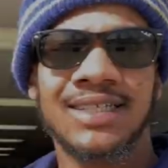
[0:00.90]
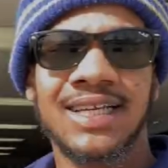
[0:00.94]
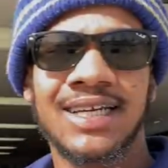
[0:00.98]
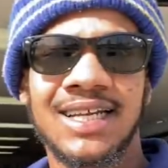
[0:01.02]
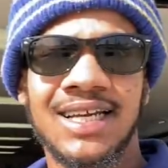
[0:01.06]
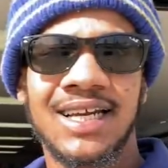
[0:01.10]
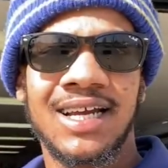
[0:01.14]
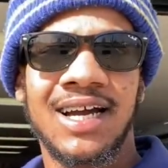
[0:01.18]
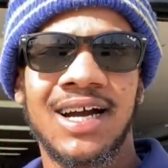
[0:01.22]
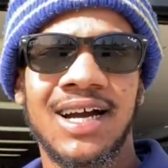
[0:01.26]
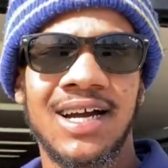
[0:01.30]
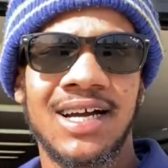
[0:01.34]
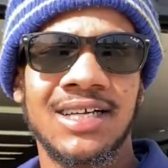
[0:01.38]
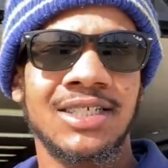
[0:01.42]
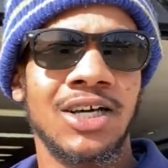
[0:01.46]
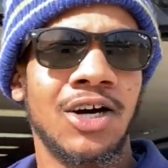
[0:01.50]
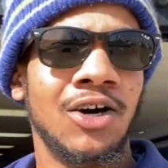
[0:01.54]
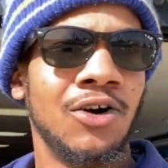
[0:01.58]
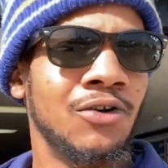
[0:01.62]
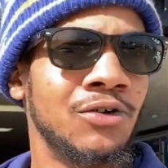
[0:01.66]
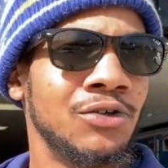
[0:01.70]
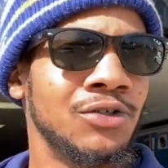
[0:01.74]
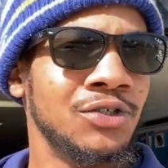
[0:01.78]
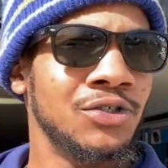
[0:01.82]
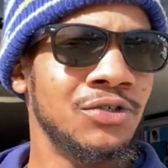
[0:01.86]
get it, guys.
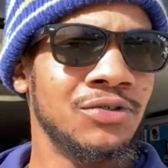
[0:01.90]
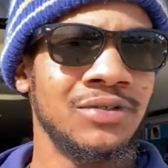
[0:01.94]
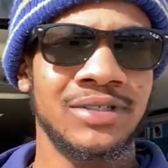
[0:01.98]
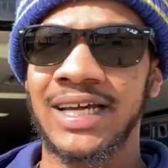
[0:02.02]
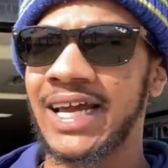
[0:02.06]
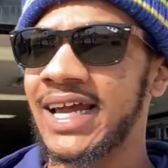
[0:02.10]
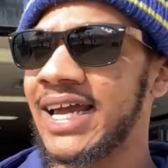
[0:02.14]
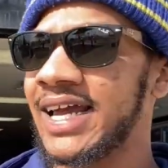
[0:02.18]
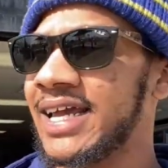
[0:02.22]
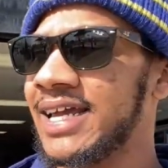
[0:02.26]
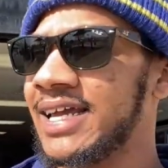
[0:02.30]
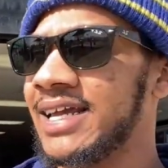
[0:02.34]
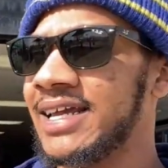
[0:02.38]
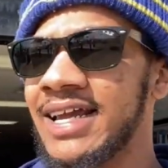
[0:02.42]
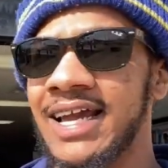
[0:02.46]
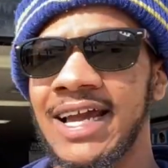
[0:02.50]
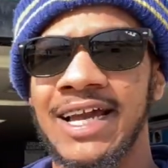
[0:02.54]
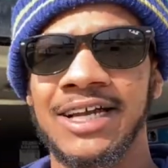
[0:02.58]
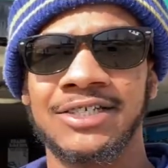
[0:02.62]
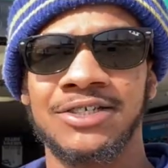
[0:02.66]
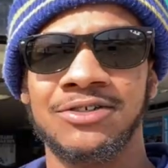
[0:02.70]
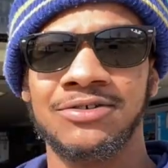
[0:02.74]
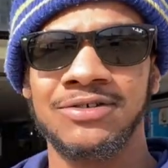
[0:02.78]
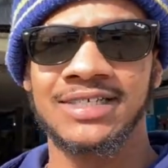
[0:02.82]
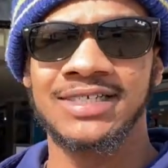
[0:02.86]
Whole new day.
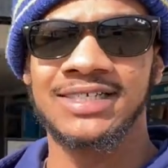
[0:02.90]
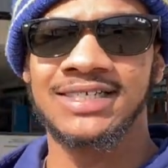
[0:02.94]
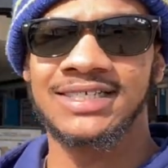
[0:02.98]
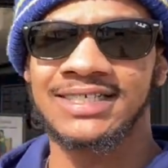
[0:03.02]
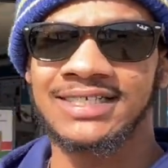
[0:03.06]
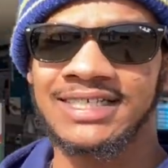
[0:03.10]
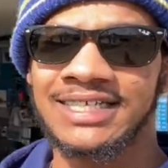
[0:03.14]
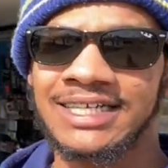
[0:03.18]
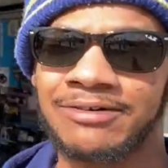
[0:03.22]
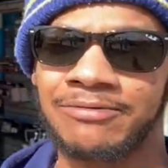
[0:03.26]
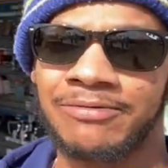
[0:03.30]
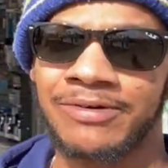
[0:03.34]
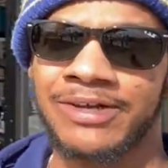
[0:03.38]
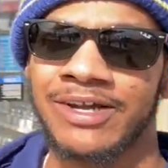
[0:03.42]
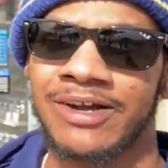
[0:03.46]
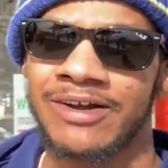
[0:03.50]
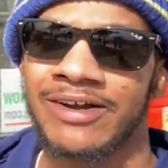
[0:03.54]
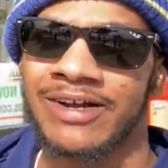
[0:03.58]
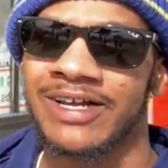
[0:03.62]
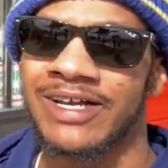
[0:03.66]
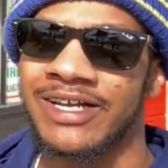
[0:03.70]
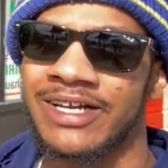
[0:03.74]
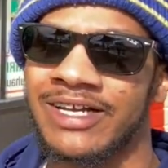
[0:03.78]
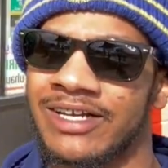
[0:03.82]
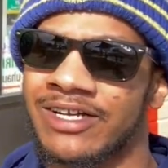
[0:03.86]
As you can see, we are
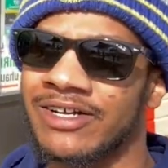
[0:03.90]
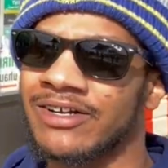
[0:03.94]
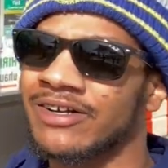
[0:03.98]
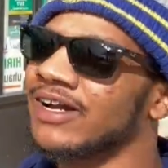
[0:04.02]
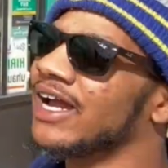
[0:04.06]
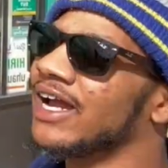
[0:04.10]
here